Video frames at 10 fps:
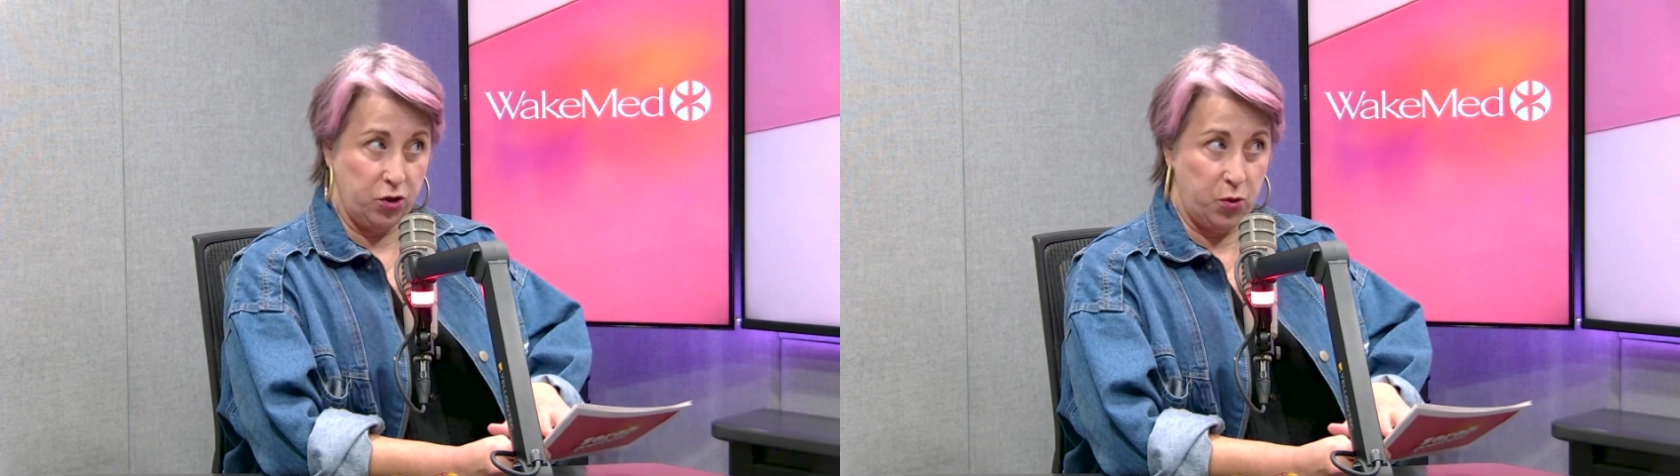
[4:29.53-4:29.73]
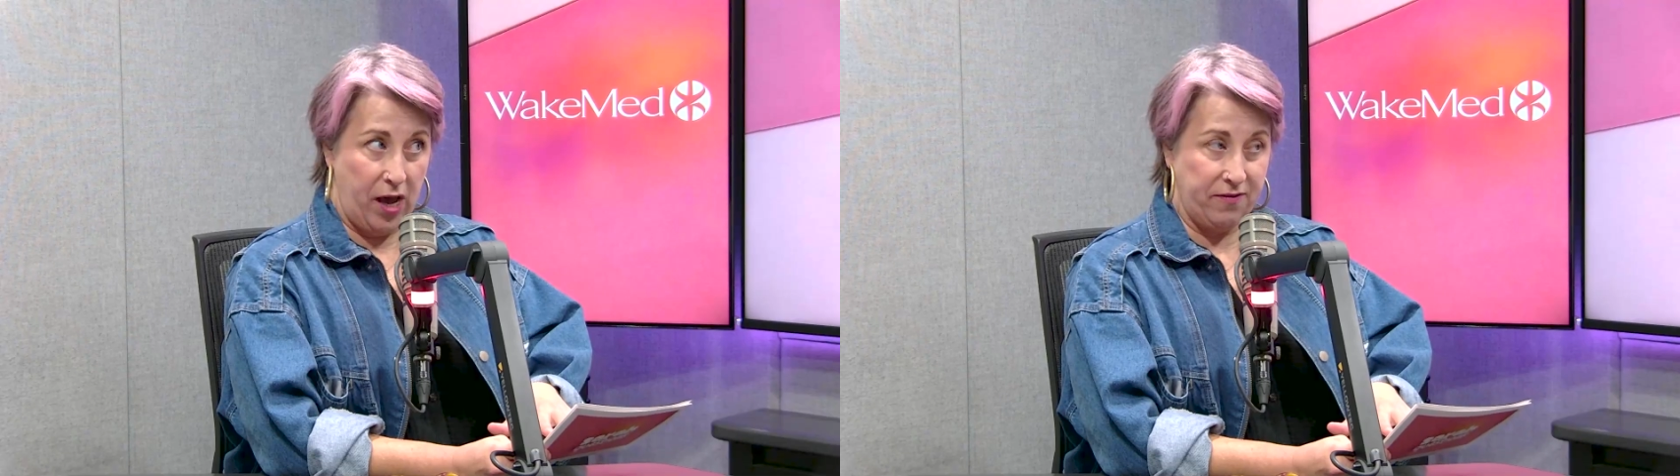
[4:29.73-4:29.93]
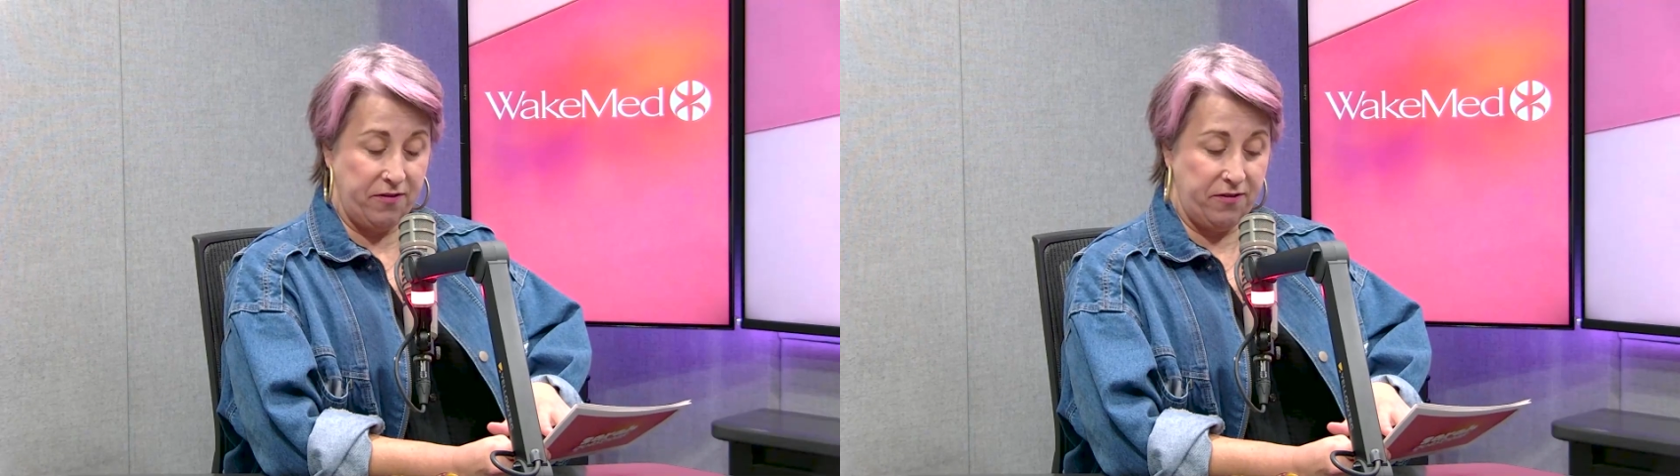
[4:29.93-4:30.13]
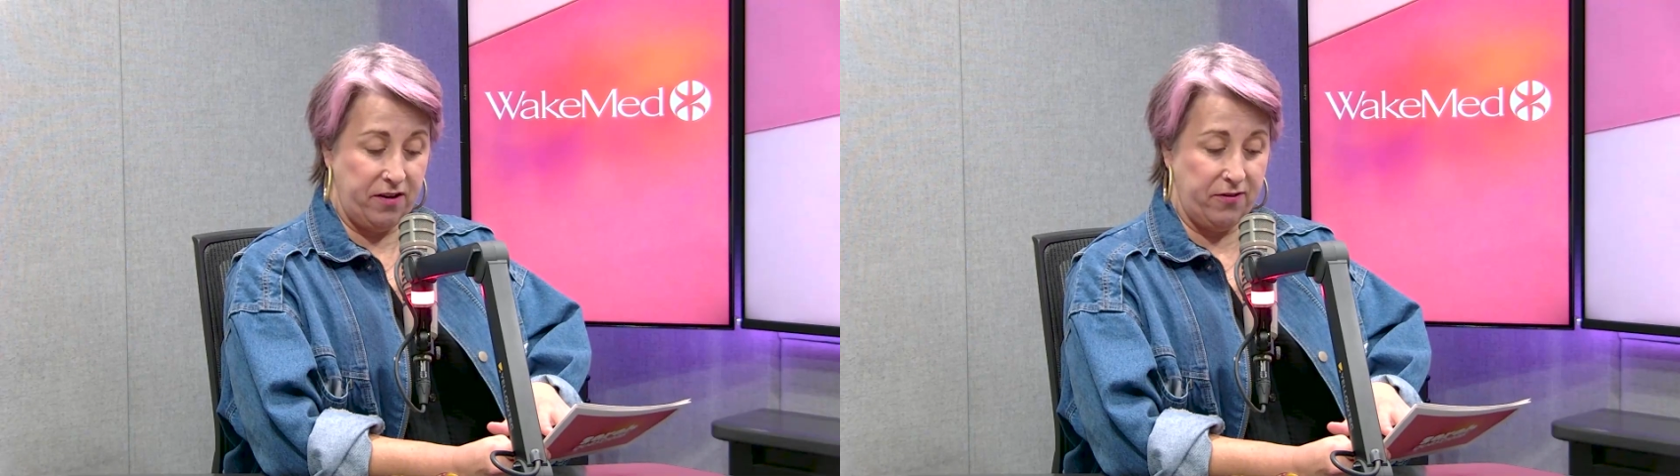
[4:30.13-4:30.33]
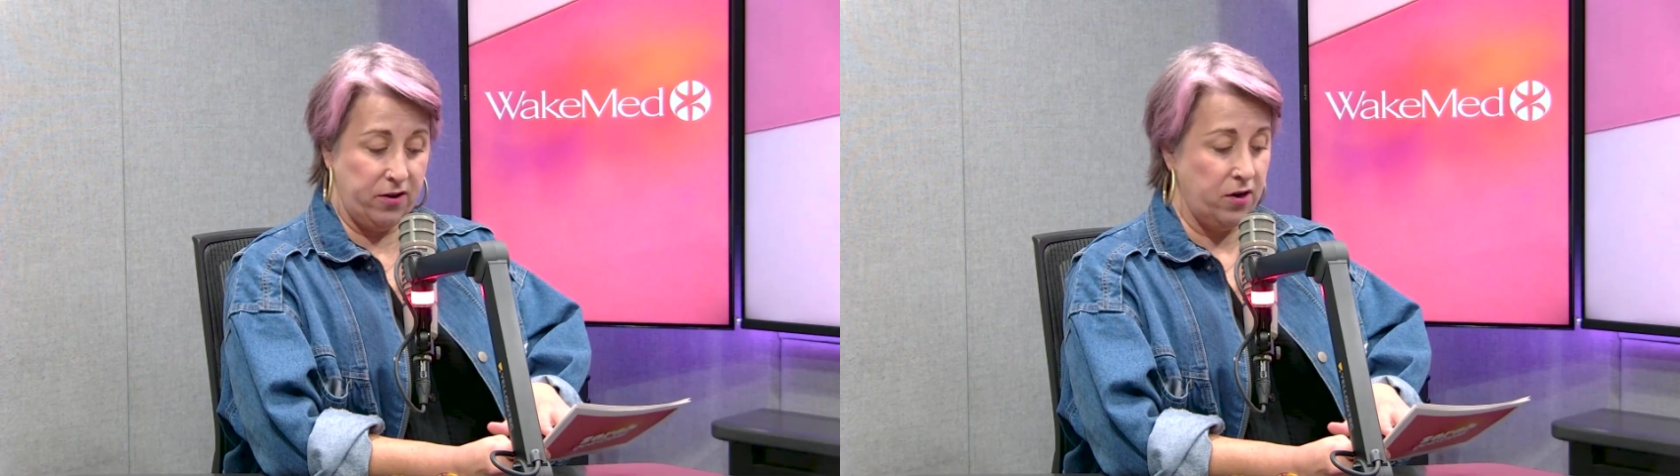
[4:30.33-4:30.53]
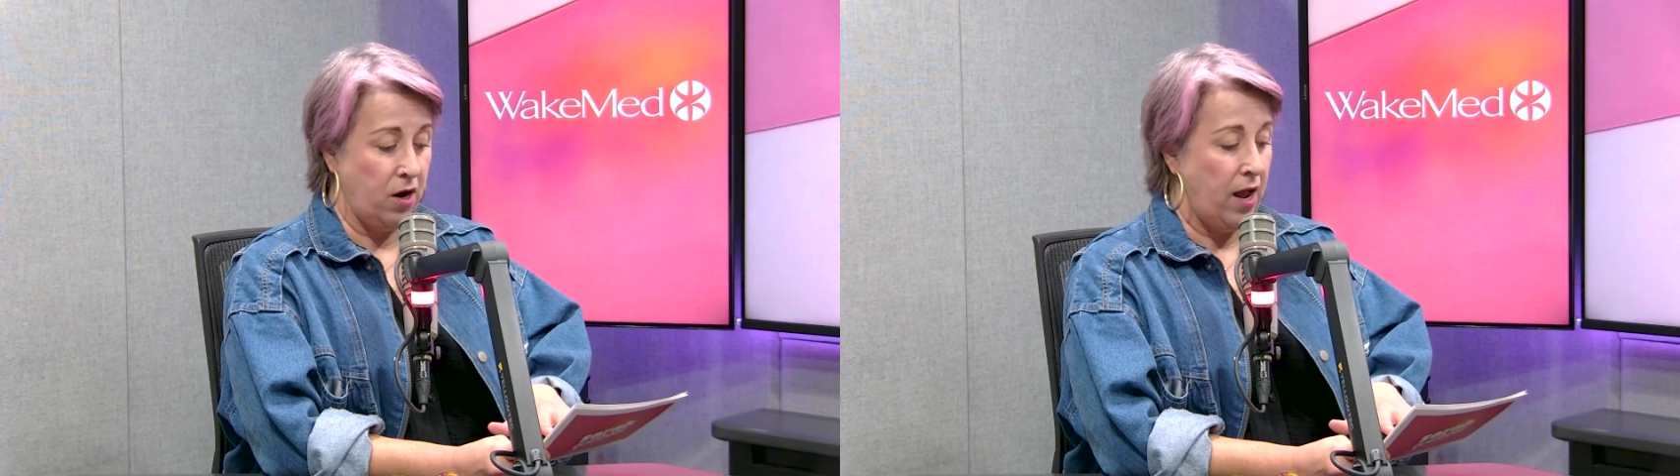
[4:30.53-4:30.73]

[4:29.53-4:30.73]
you have a fever?